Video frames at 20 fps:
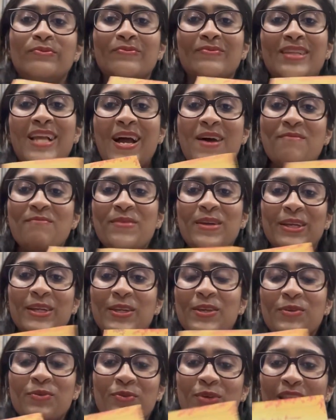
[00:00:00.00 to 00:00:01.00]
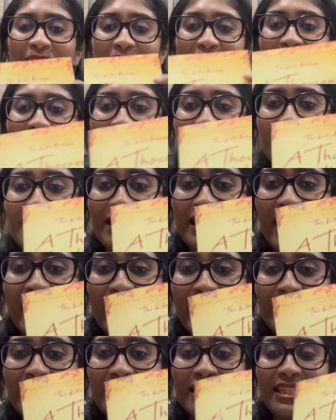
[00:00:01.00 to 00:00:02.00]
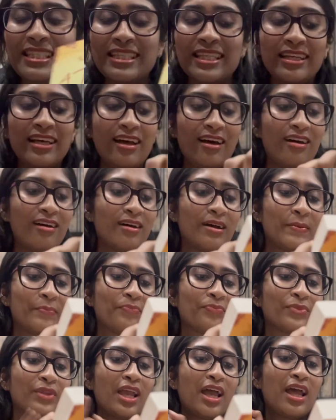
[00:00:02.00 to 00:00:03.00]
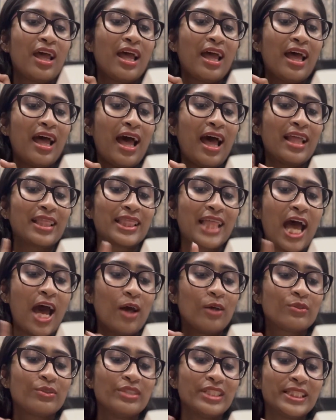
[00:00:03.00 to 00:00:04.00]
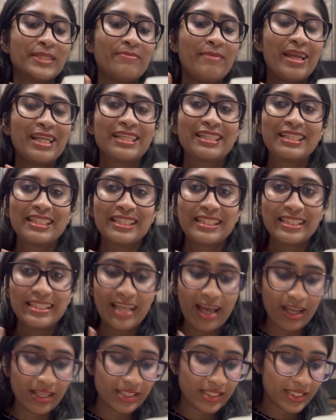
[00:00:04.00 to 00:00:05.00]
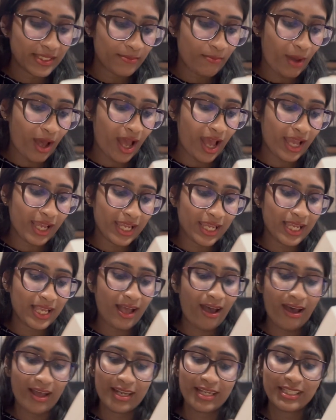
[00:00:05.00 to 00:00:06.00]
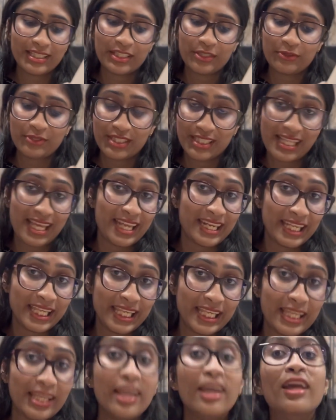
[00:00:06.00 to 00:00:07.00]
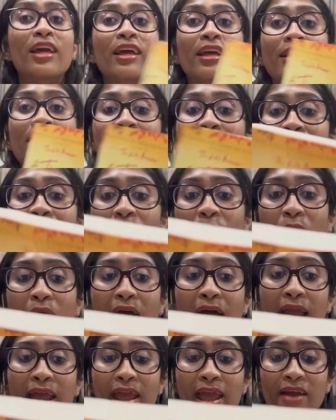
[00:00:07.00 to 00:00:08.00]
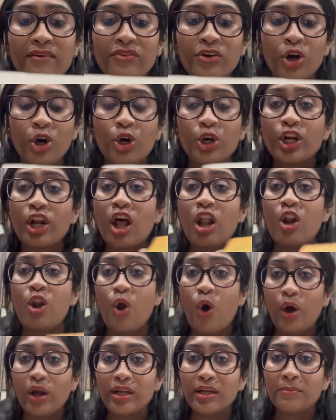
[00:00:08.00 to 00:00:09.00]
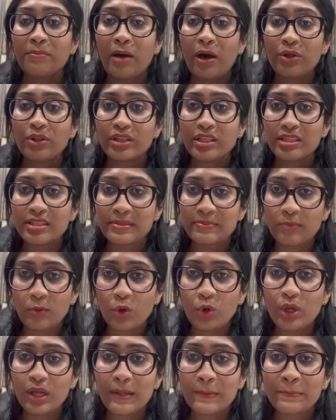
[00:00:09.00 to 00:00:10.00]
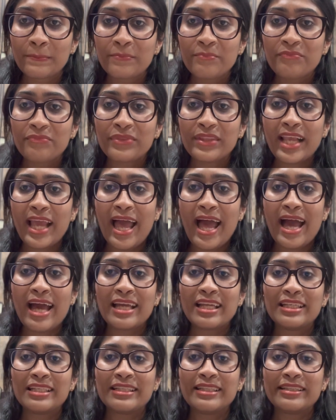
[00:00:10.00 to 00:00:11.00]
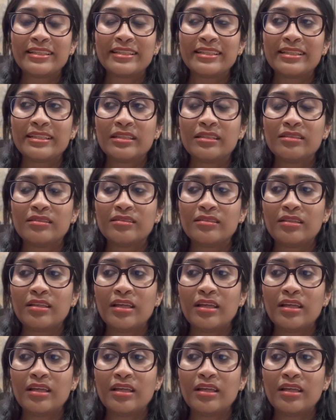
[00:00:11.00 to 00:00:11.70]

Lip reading: I'm beginning with this. It's A Thousand Splendid Suns by Khalid Hosseini. Now, I have heard a lot about this book, and the